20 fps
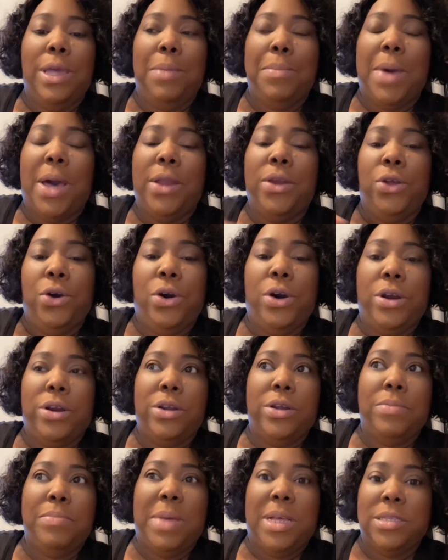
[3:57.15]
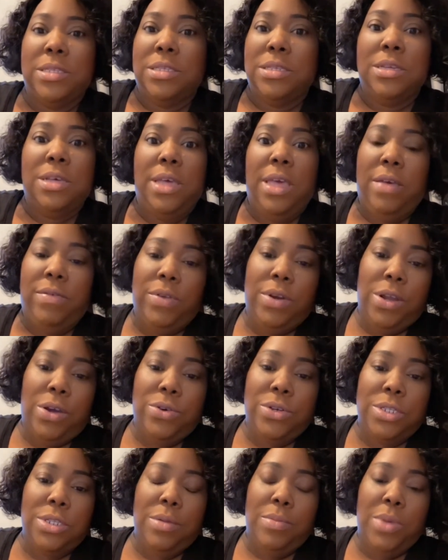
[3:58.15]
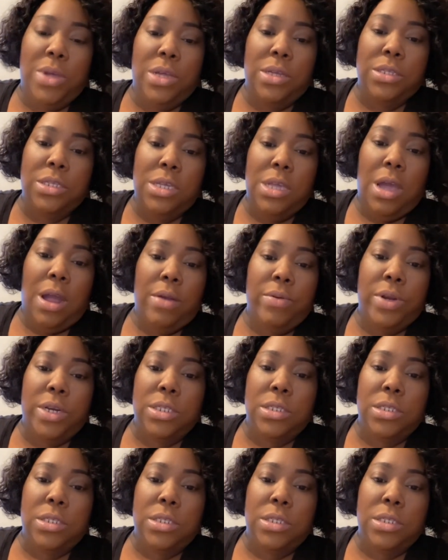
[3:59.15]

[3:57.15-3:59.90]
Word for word: And my daughter, my son, haven't noticed it because he already